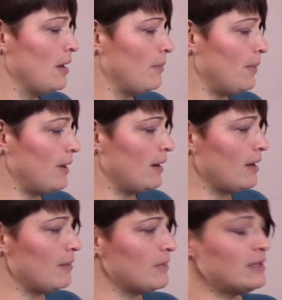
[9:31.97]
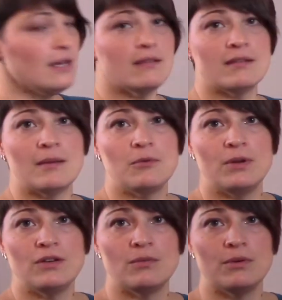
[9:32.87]
But the text that I'm
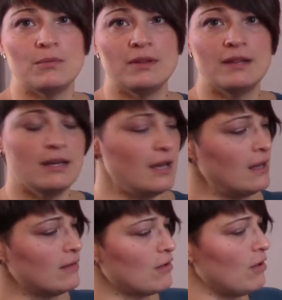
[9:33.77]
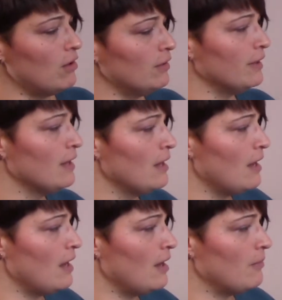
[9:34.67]
going to work with today is called
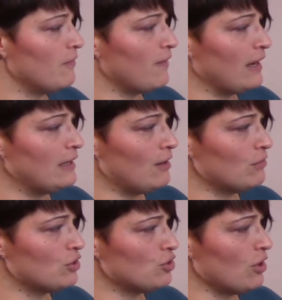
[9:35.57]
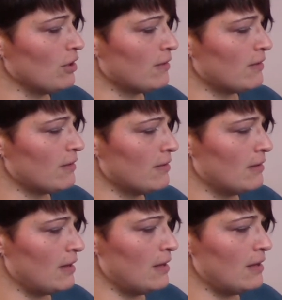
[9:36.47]
Find Out Sharks.
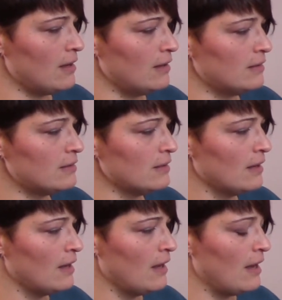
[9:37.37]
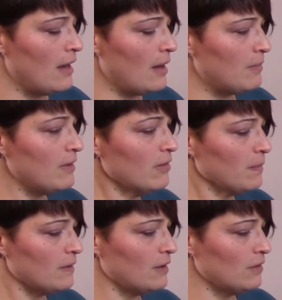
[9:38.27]
And this
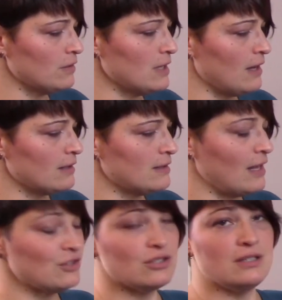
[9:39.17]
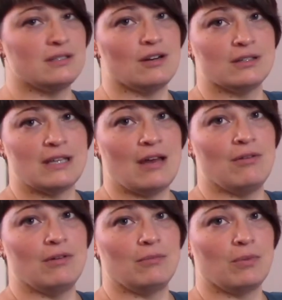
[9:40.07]
particular text actually starts
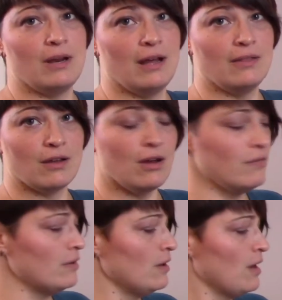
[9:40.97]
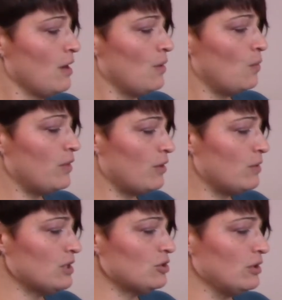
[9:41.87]
out right on the cover with a
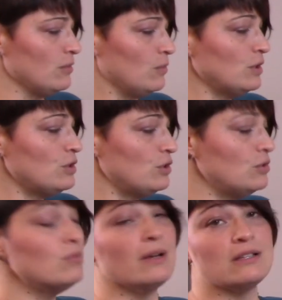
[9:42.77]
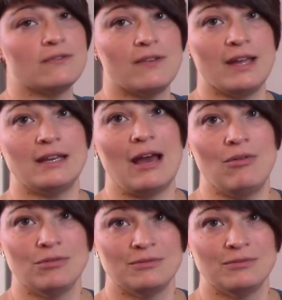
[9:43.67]
question: "What do you want to find out?"